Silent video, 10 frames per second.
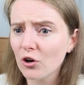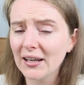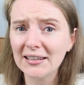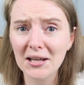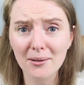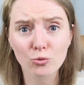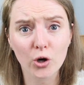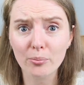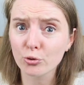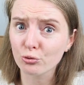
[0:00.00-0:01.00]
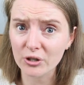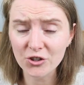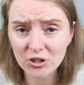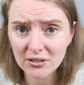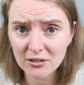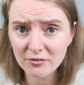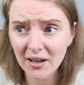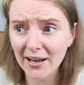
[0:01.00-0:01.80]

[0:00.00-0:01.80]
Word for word: all a lot more appreciative